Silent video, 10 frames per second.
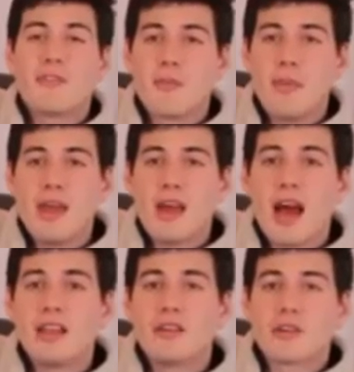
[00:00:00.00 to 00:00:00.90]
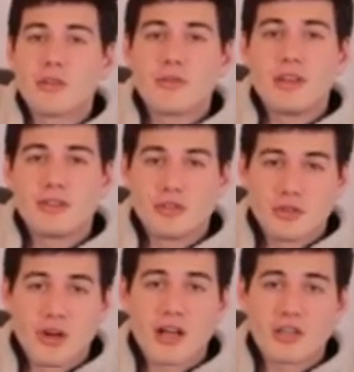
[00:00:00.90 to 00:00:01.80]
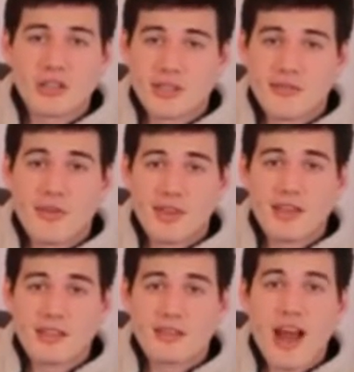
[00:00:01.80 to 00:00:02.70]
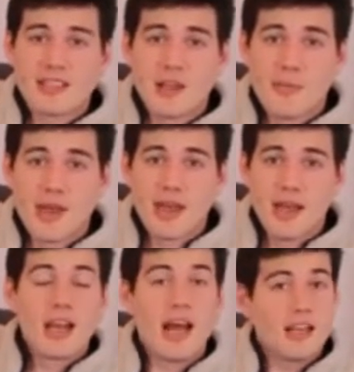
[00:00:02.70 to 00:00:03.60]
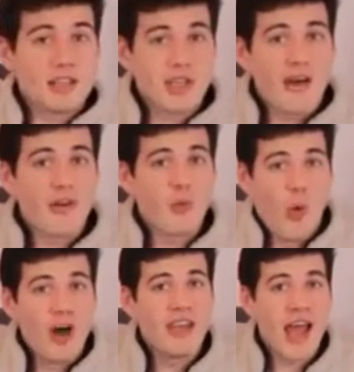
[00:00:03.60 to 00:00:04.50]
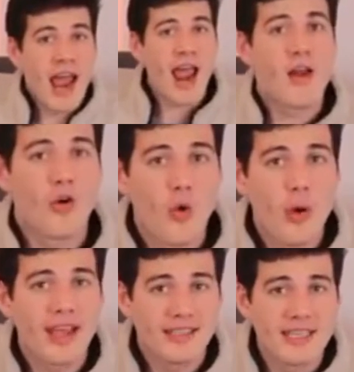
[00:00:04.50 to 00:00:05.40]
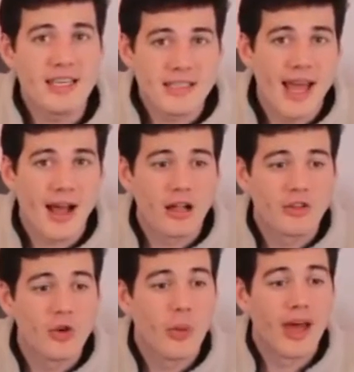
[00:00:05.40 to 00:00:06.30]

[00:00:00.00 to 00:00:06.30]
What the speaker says: for me, I looked through the instructions for this recipe and I discovered one harrowing detail to